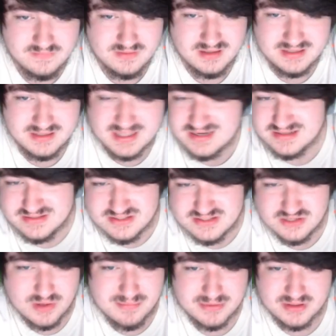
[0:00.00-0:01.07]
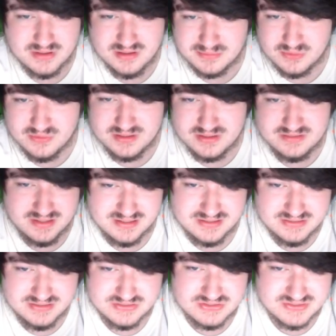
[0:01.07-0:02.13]
Again, it's a weapon upgrade that
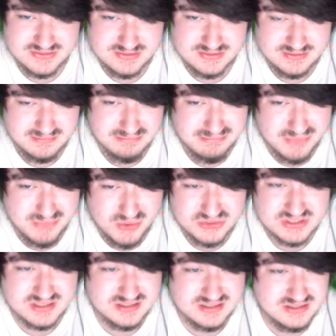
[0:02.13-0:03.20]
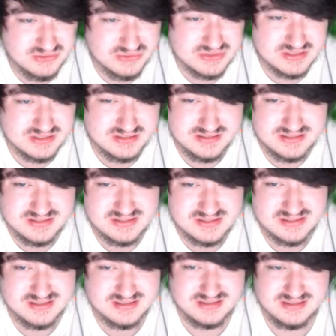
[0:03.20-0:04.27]
is mostly useless.
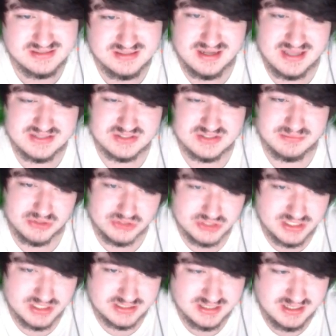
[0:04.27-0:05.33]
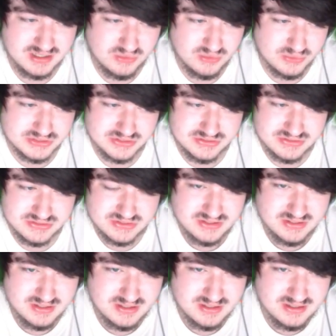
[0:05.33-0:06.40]
It has a projectile, which is,
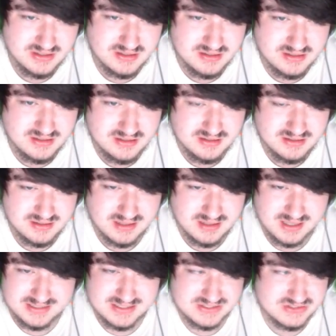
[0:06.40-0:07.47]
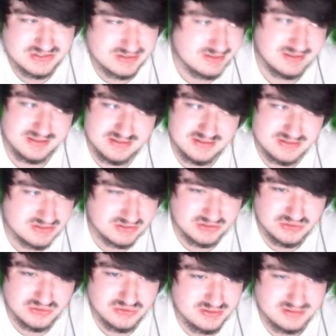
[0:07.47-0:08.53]
I guess it's
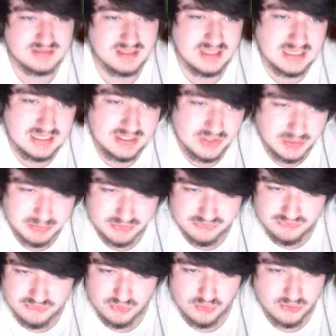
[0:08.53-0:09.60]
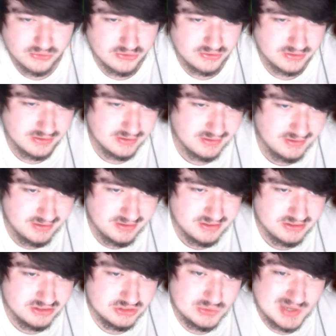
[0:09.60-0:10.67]
good. Number 4,
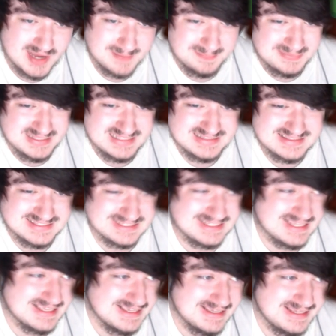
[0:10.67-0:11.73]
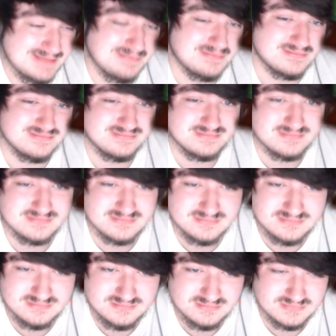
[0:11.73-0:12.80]
you gotta beat the game.
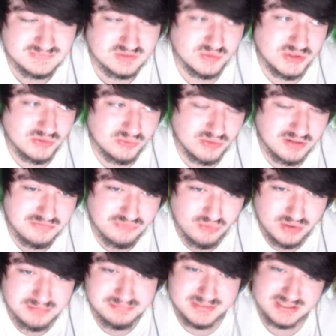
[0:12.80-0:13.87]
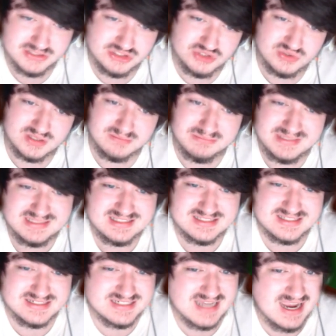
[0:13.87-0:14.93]
Real rough one, because you can beat
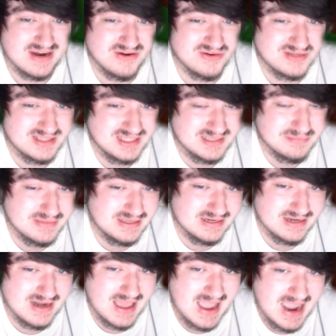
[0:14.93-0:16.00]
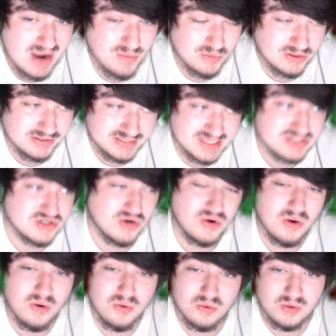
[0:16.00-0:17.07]
this entire game in an hour. Yes, a
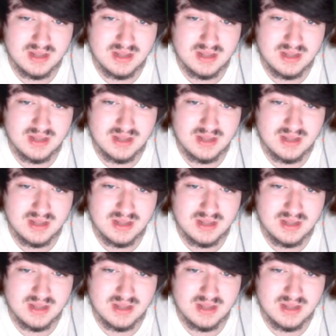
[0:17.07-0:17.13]
whole